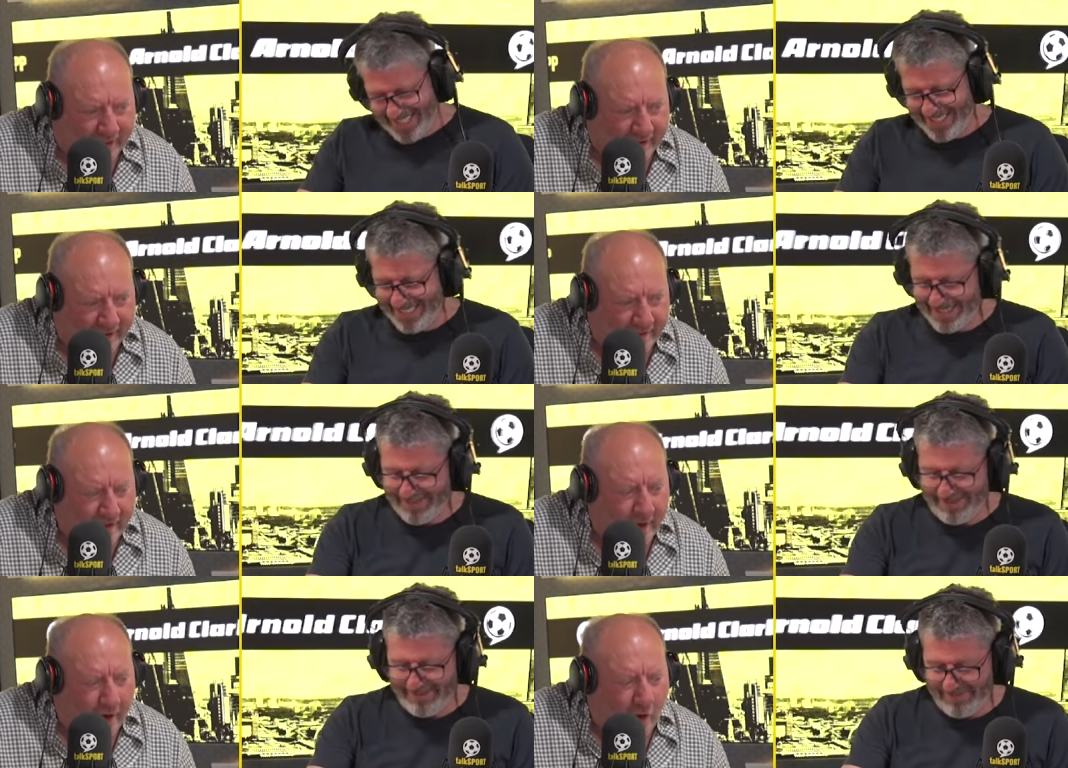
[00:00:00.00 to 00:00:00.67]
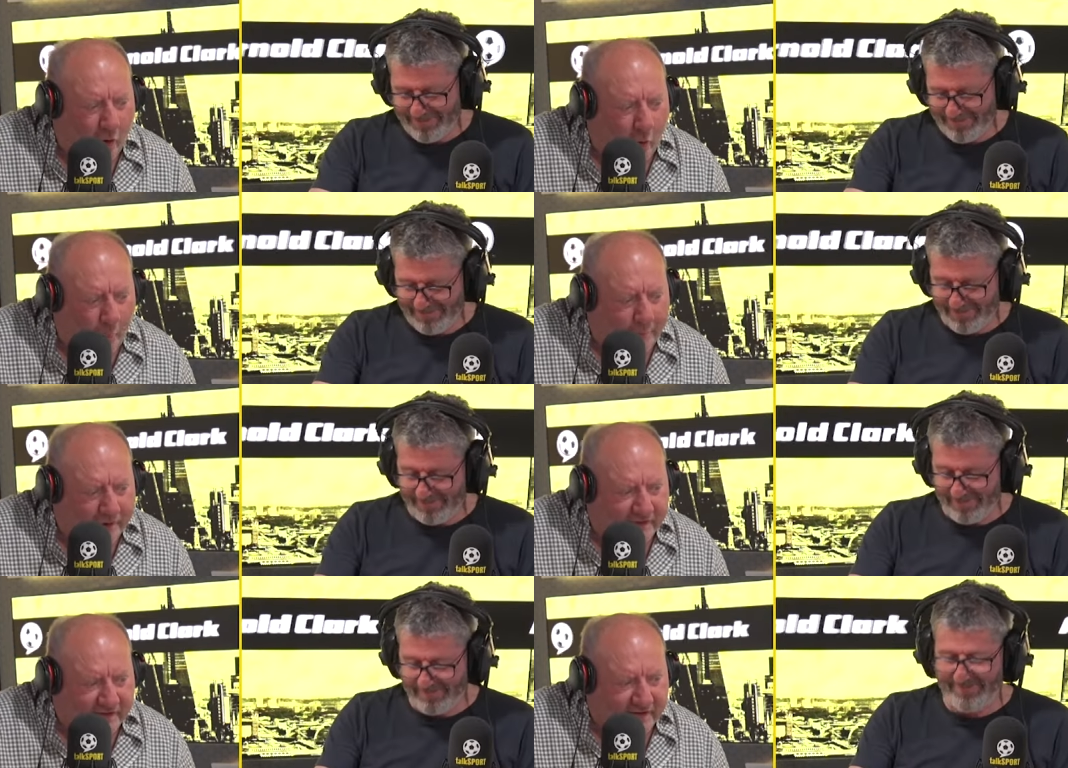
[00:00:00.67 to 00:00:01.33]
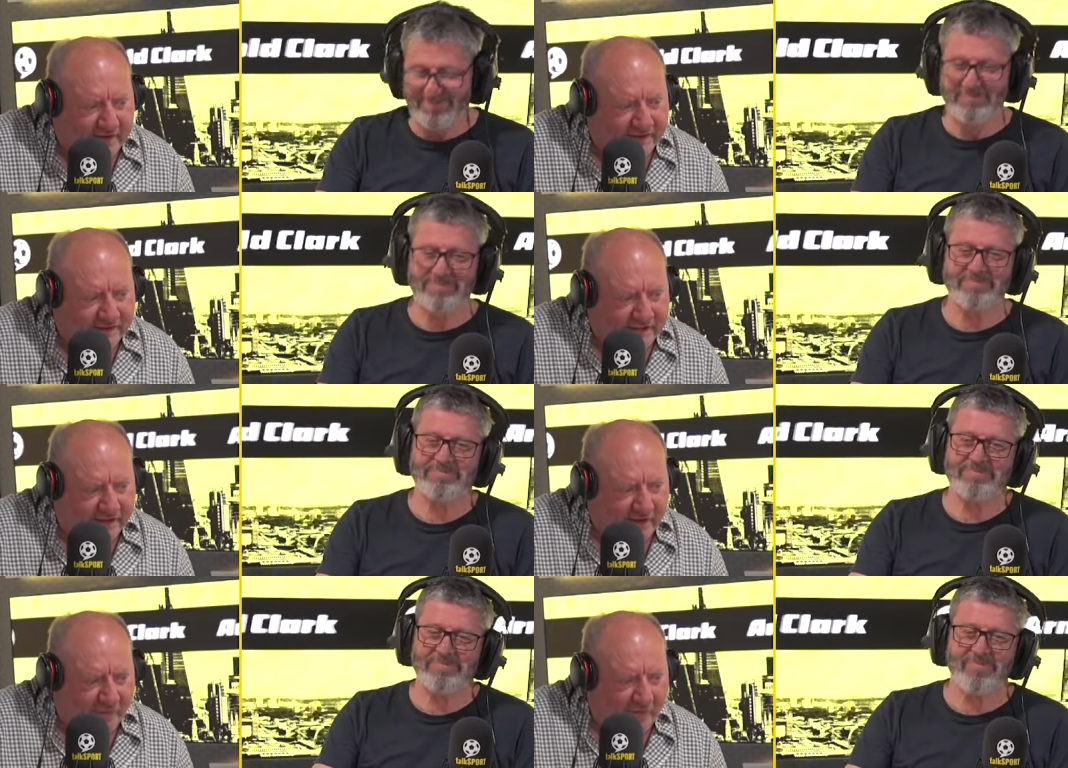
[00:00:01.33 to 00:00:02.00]
Speaker 1: Bayern, hoping to
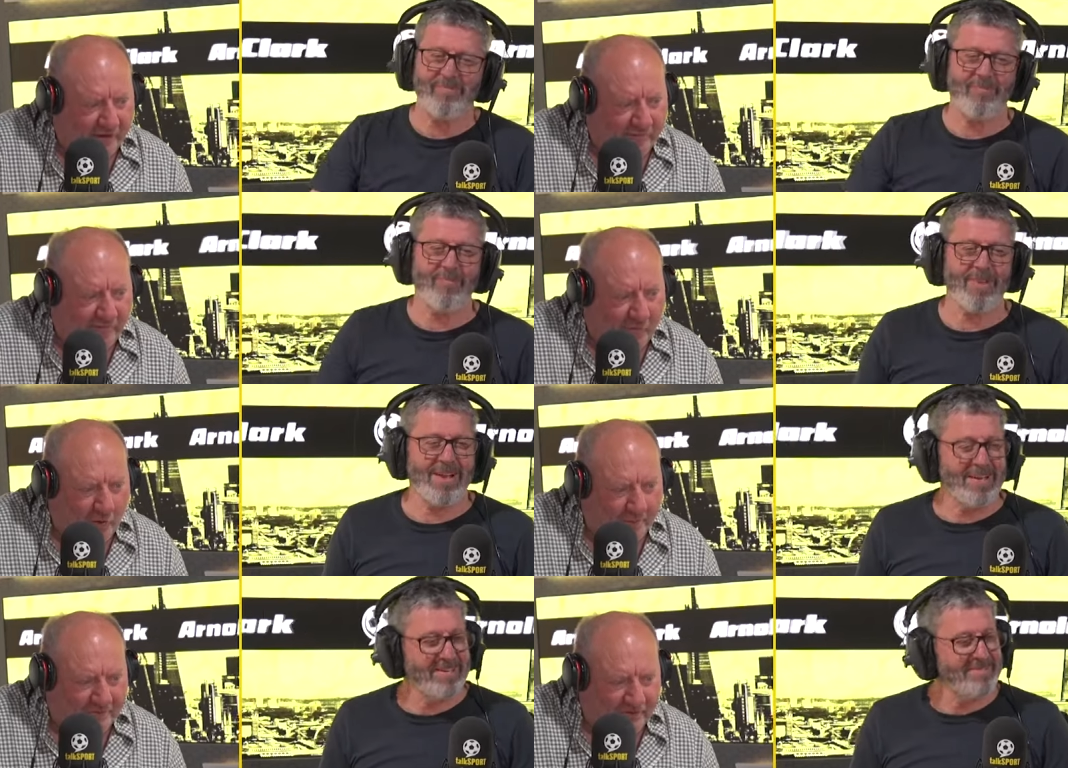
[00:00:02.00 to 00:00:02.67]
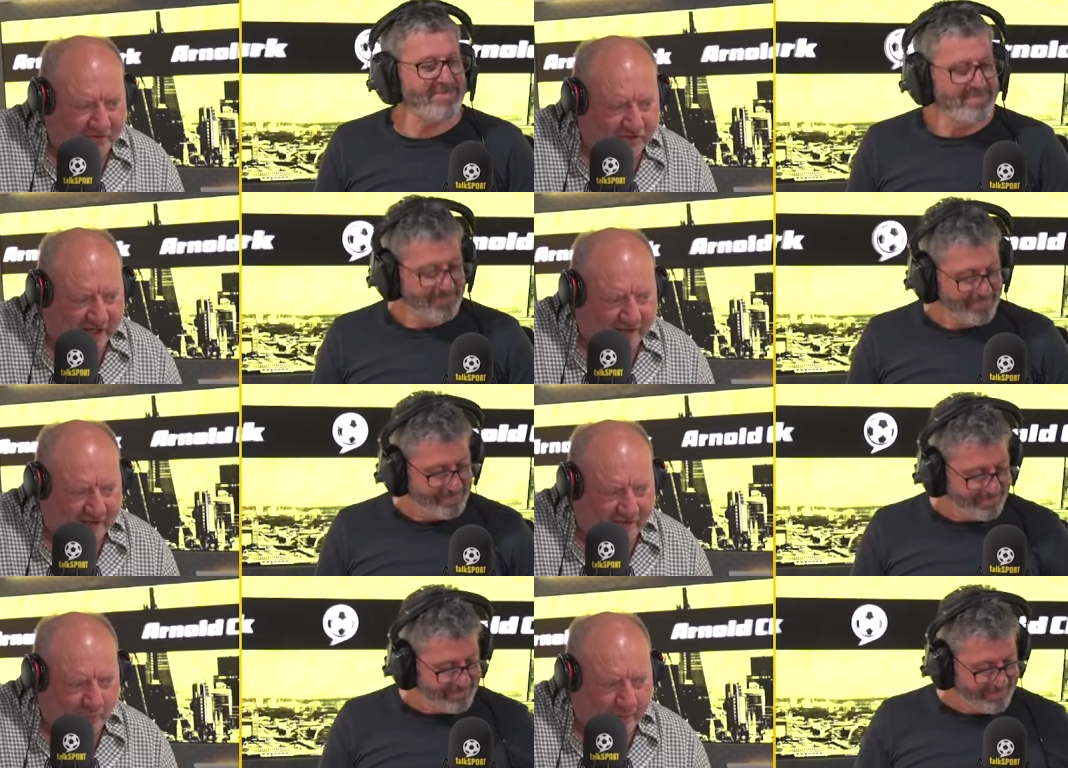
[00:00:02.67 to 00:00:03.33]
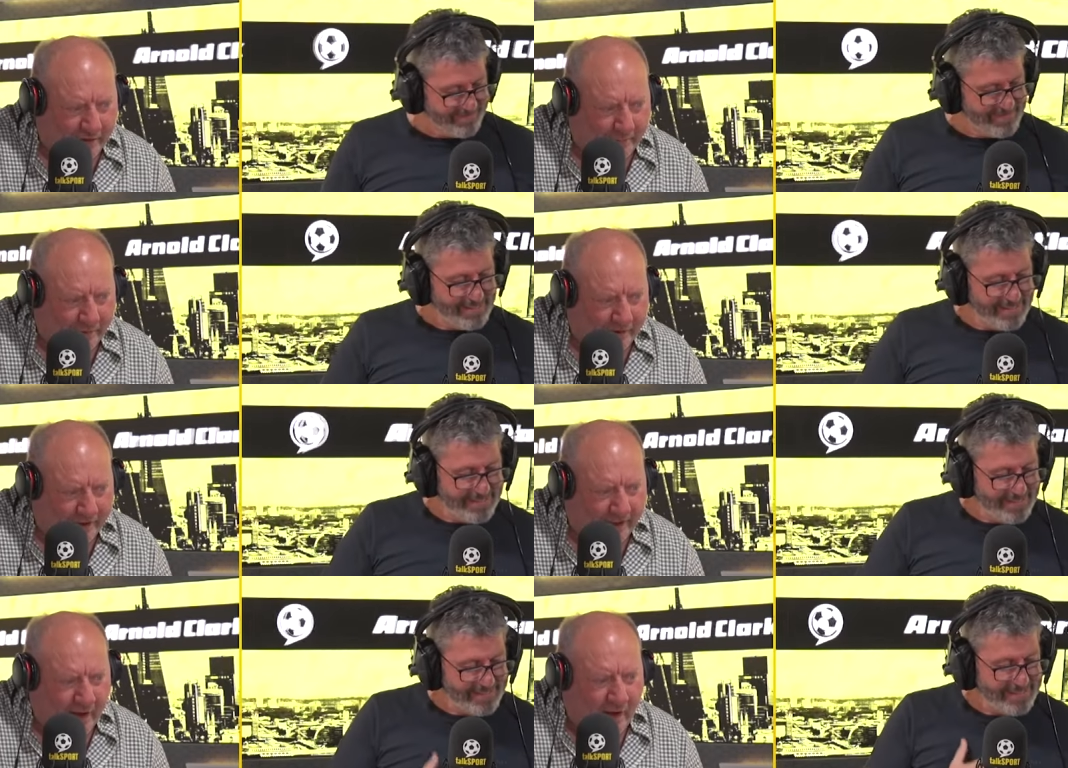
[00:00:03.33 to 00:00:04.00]
continue the fine form since January's winter
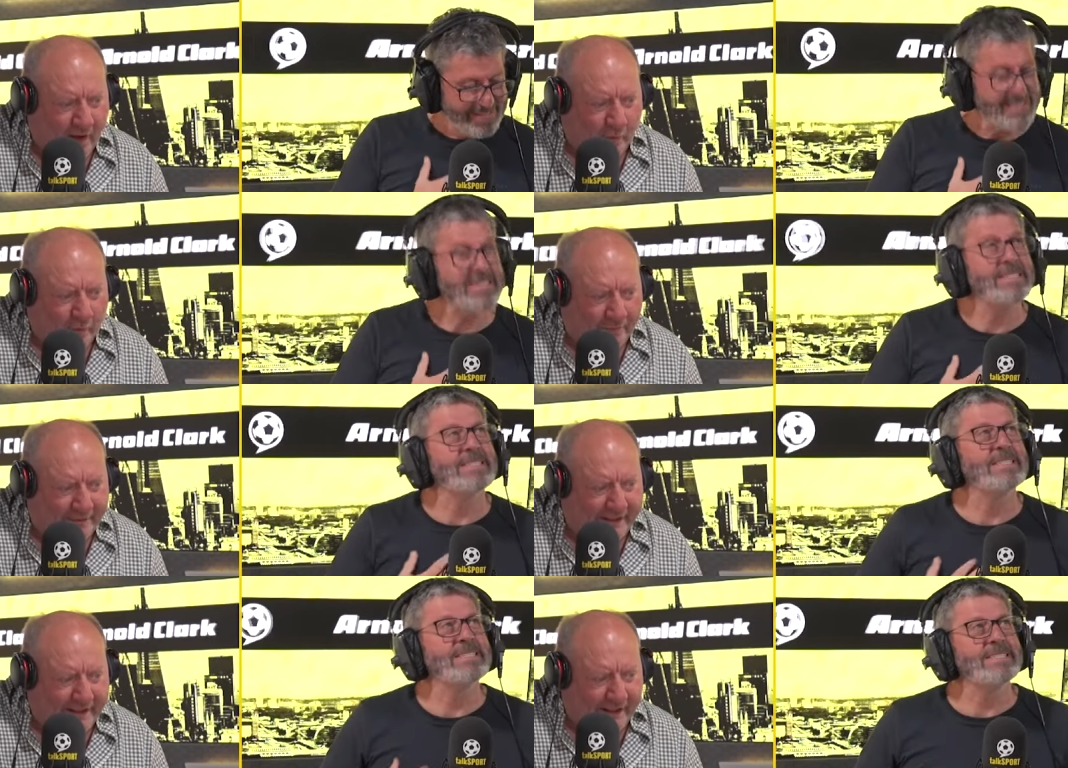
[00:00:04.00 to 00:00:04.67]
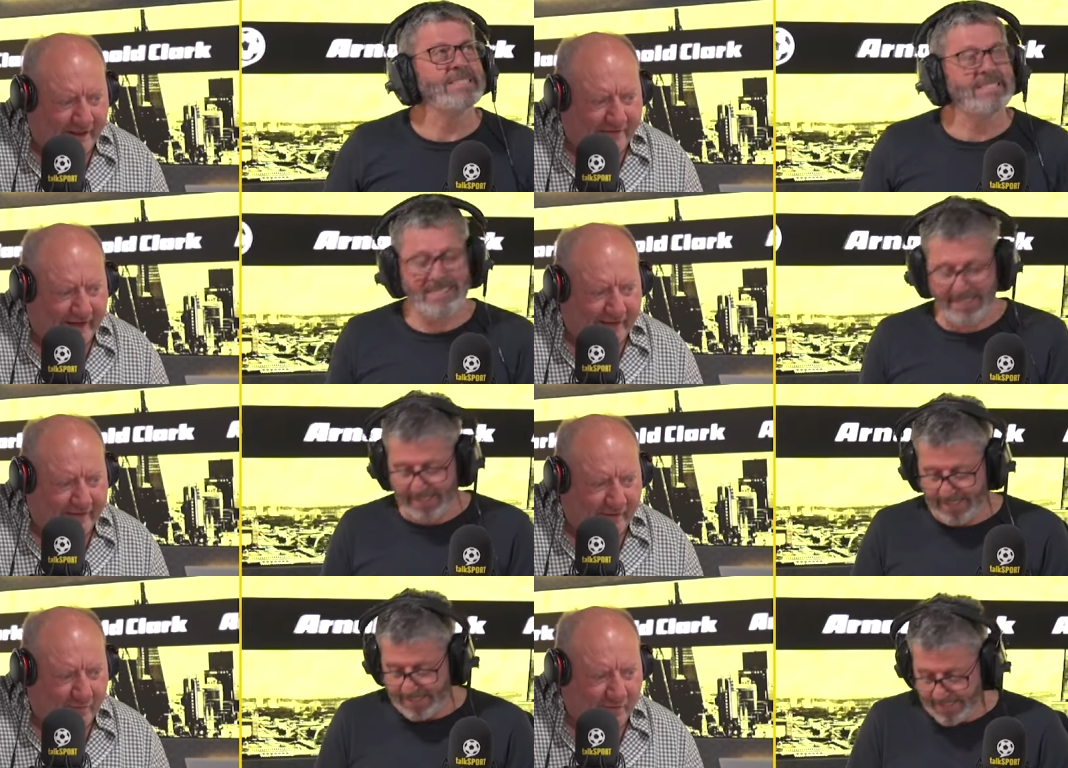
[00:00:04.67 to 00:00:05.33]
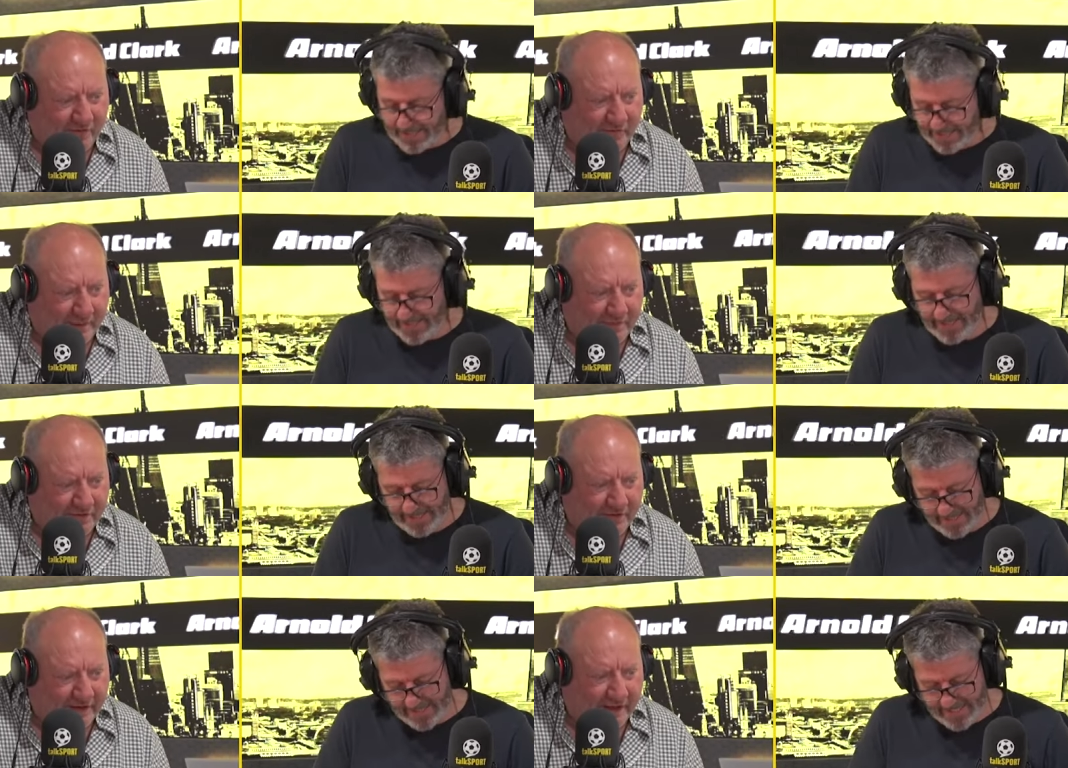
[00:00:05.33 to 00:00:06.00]
break, when Mikel Arteta was
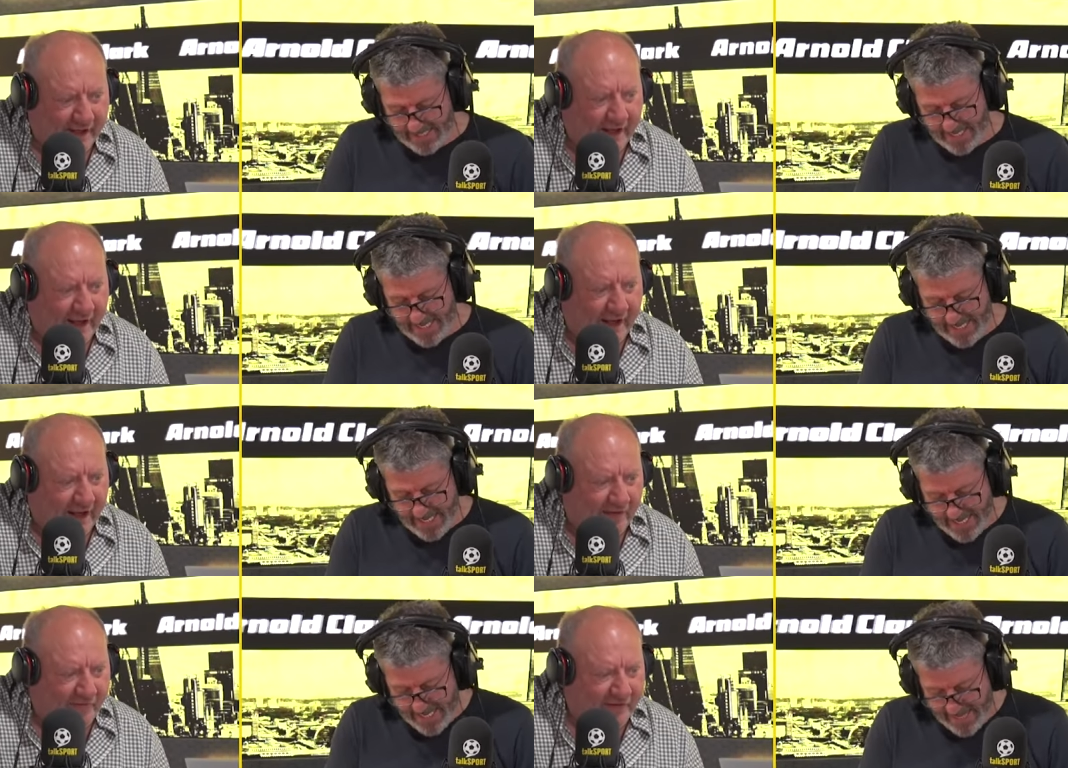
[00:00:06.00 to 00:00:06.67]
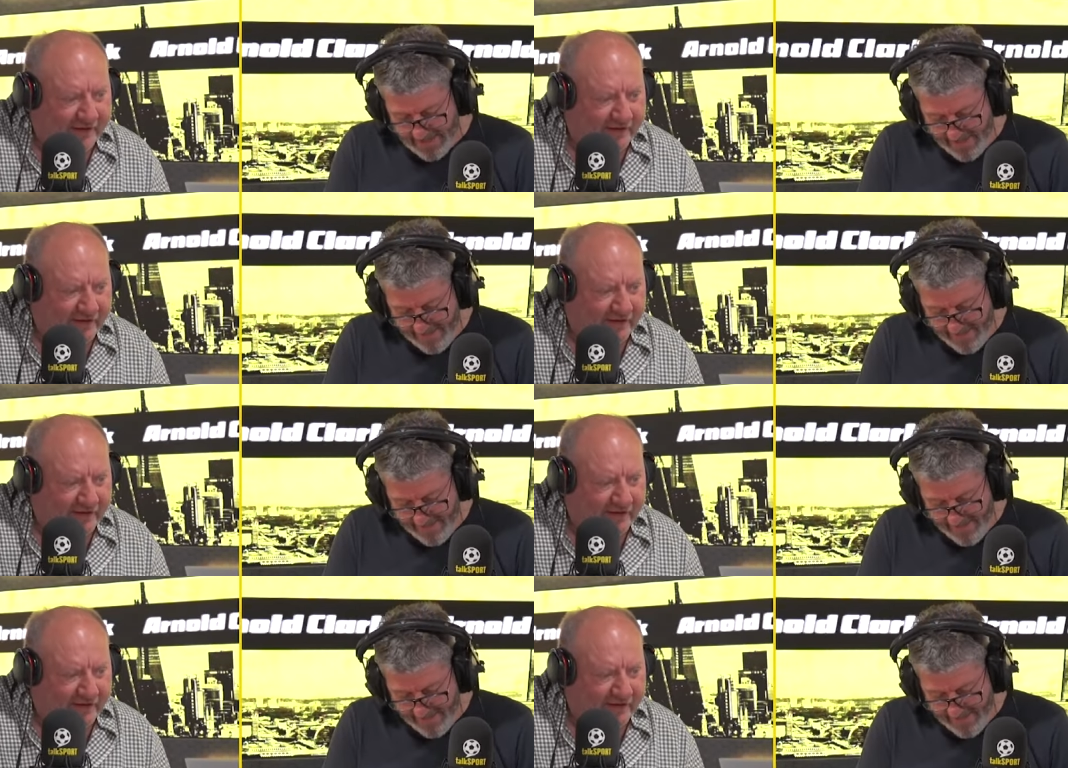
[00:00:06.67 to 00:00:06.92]
famously uh, fed